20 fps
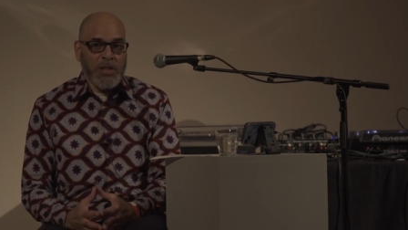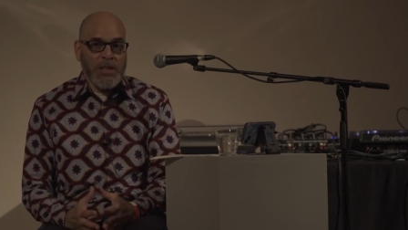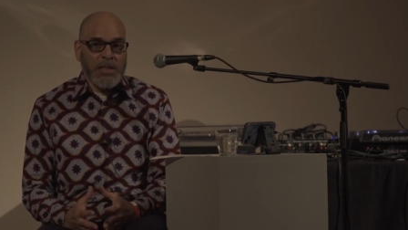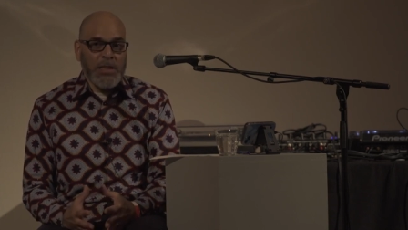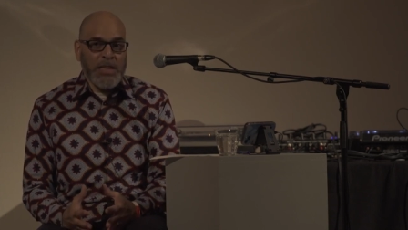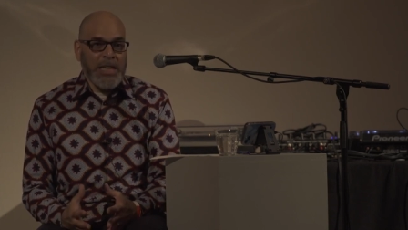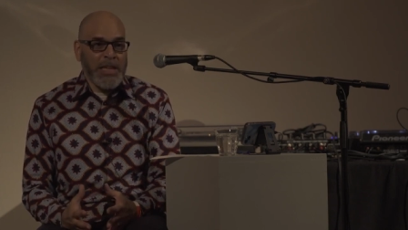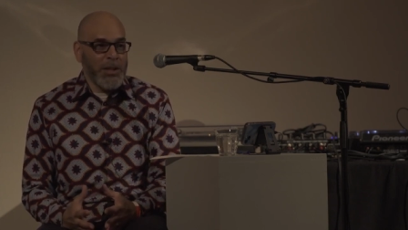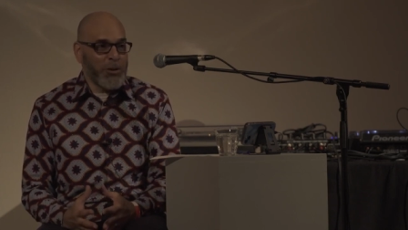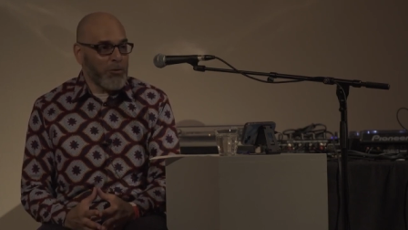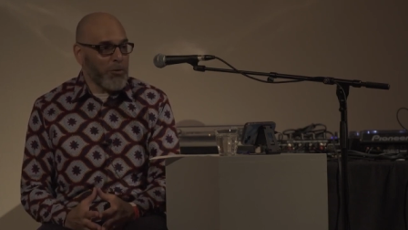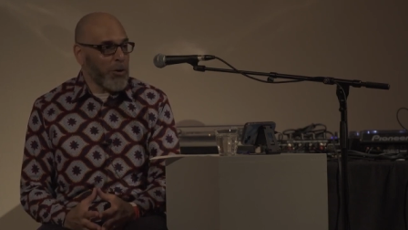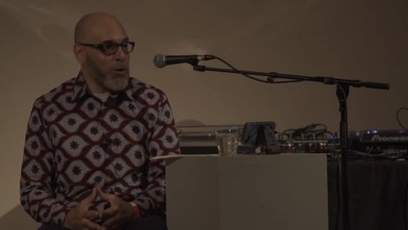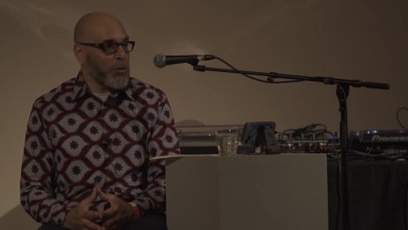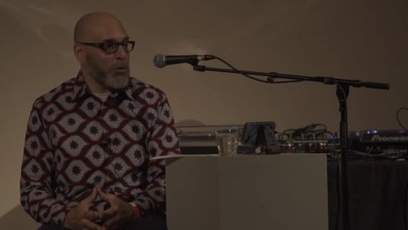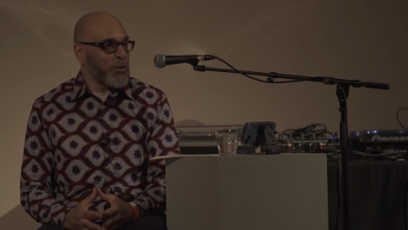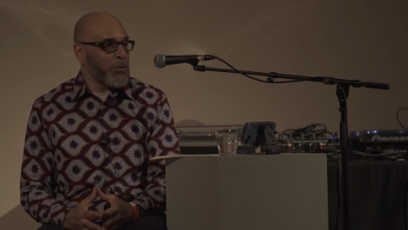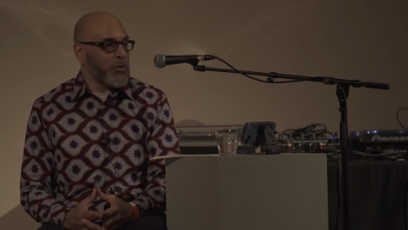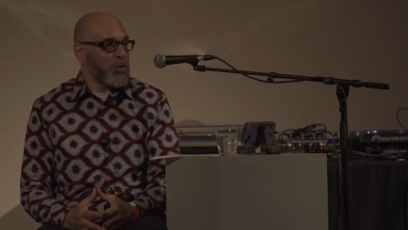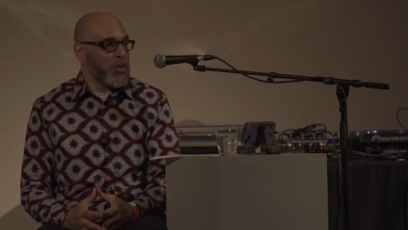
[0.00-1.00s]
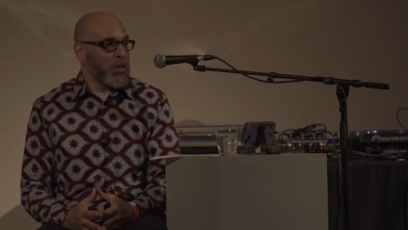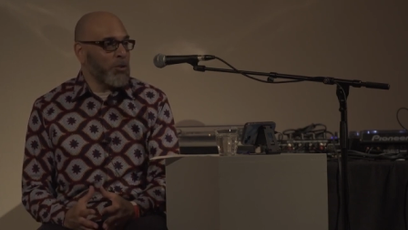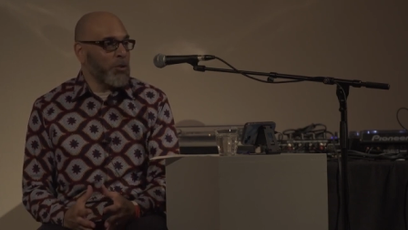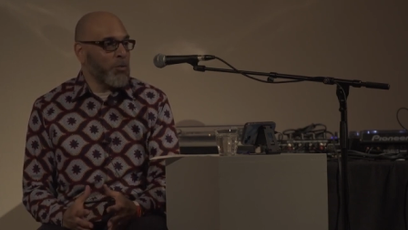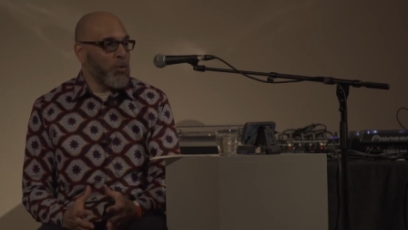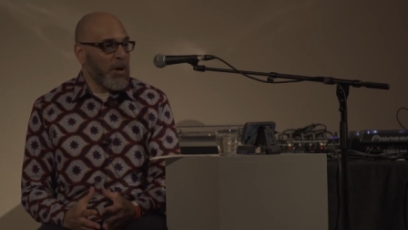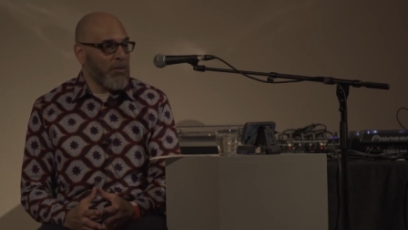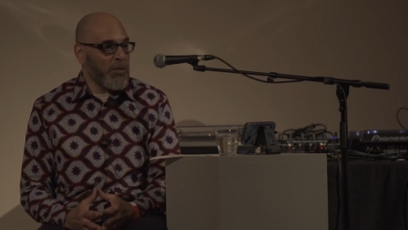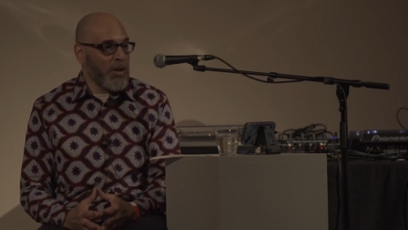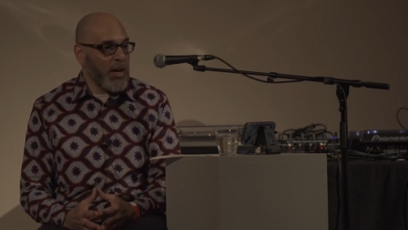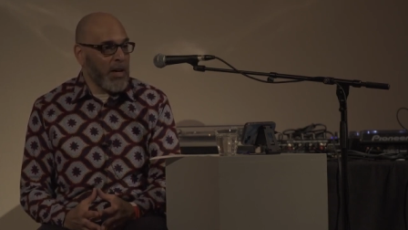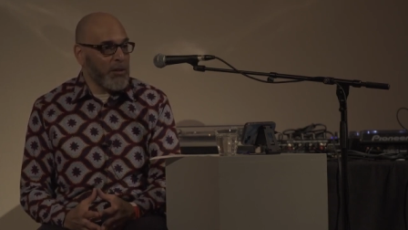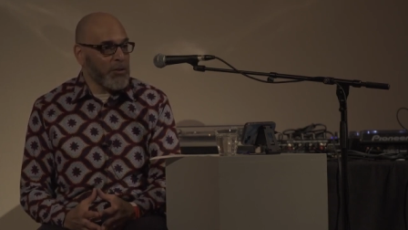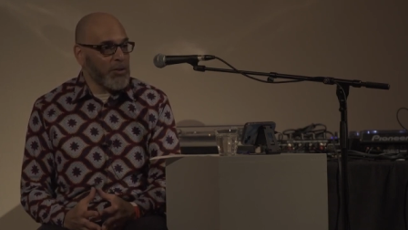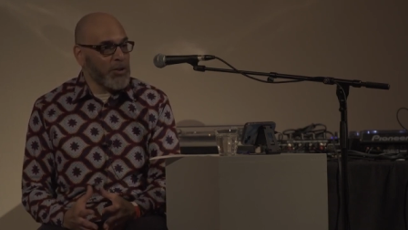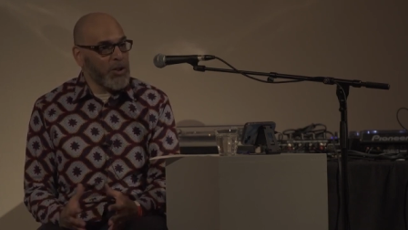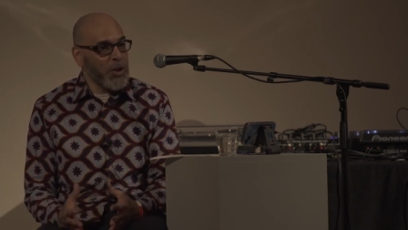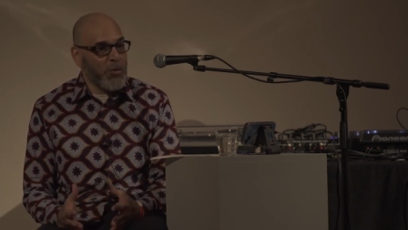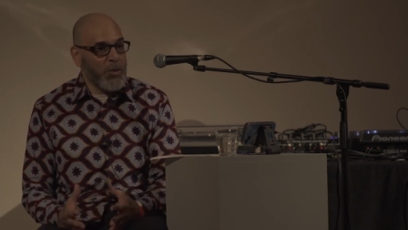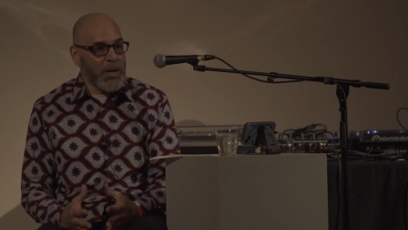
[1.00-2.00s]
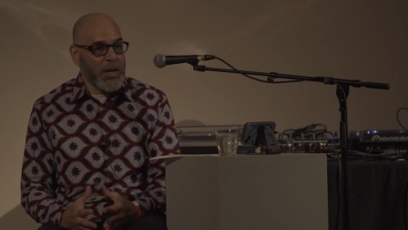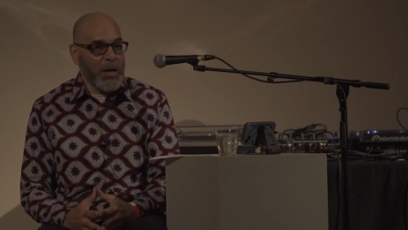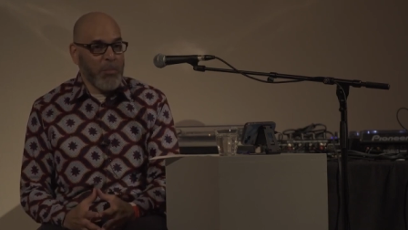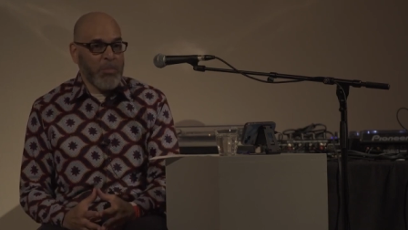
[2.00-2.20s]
and Negroes and whoever else showing